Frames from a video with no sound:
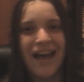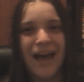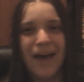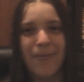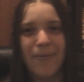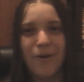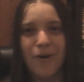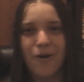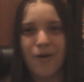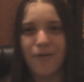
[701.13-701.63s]

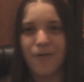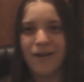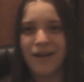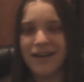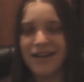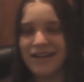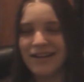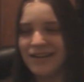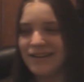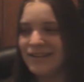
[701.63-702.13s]
I'm
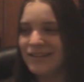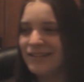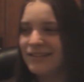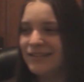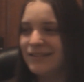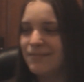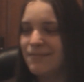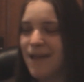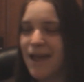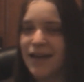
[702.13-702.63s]
already
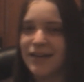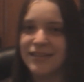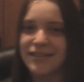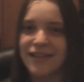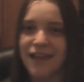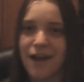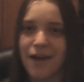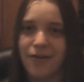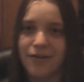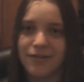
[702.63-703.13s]

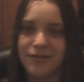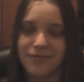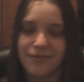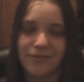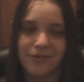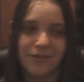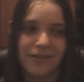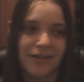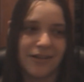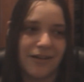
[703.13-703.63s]
maxed out
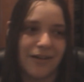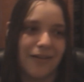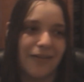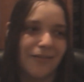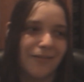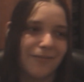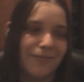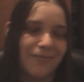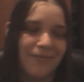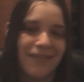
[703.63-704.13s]
for the
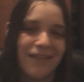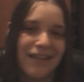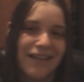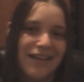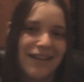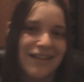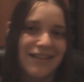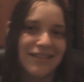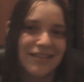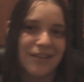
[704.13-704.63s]
year.
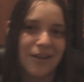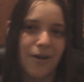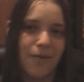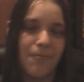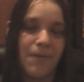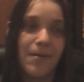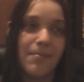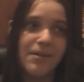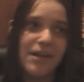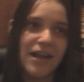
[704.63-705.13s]
So
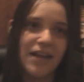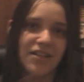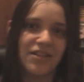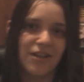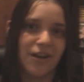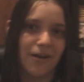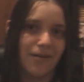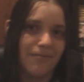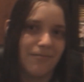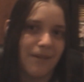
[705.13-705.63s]
maybe
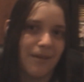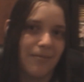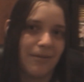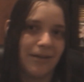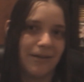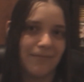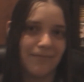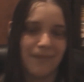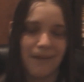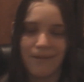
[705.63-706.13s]
next year.
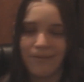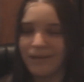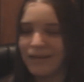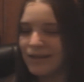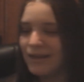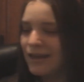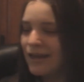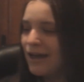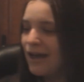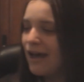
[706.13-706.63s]
Maybe.
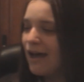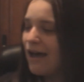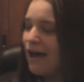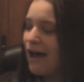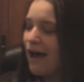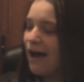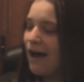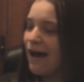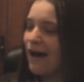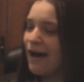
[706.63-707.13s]

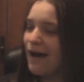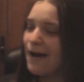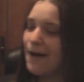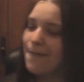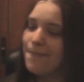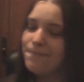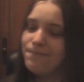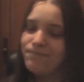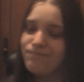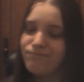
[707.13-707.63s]

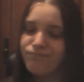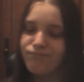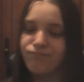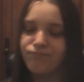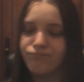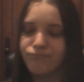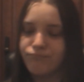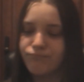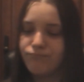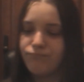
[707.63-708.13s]
What
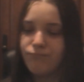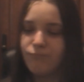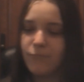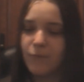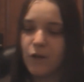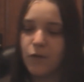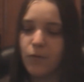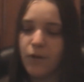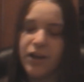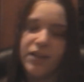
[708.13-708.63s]

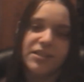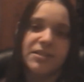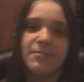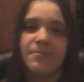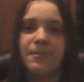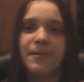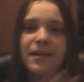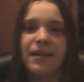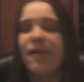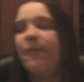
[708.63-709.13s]
else? So
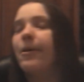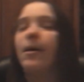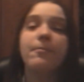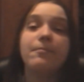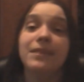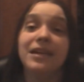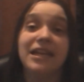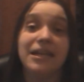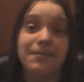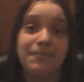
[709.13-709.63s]
speaking
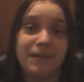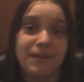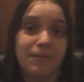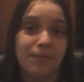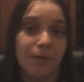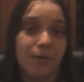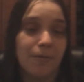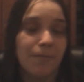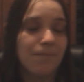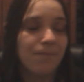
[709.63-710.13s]
about meeting
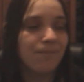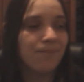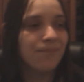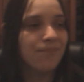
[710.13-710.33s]
people,